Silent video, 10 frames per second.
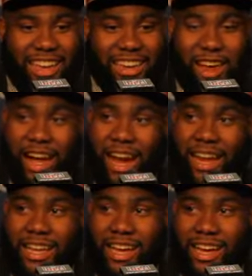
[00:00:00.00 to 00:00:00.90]
You know, I
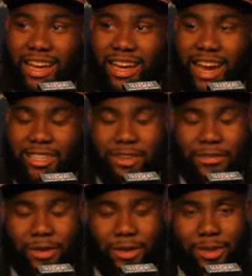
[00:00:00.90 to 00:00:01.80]
kind of answered the
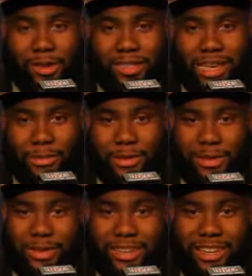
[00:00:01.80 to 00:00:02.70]
phone a little
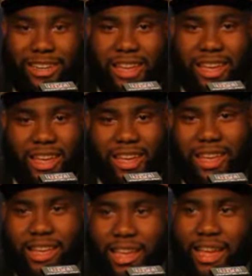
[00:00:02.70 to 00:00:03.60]
skeptical, you know, like,
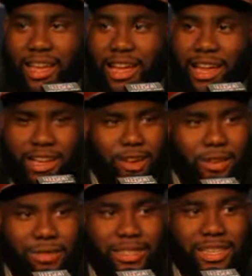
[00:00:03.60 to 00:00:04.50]
hey, hello,
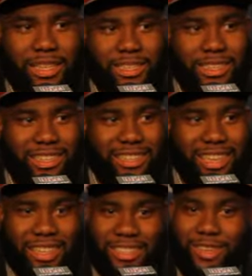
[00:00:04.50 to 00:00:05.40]
who is this? And he's
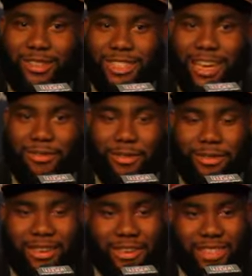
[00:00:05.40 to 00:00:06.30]
like, this Coach Jay
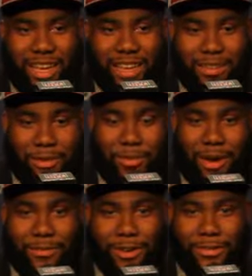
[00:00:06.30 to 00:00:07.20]
Gruden. He's like, you've been
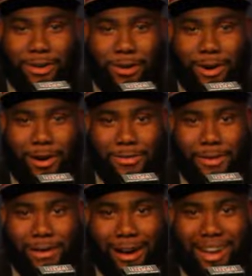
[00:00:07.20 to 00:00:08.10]
waiting for this phone call for
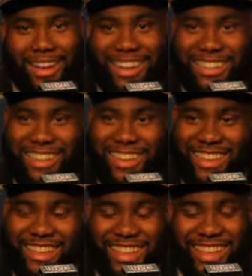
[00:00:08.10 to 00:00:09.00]
a while, huh? I said,
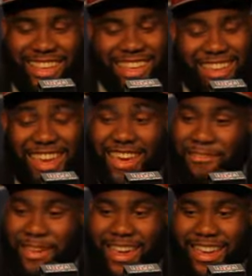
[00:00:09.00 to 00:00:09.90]
yeah,
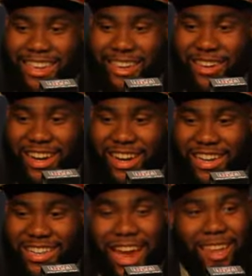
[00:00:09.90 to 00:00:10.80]
man. And, you know,
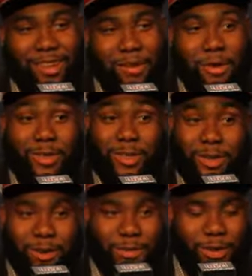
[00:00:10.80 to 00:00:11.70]
I got a little
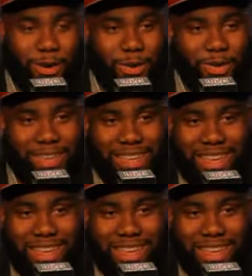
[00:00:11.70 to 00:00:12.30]
emotional on the phone.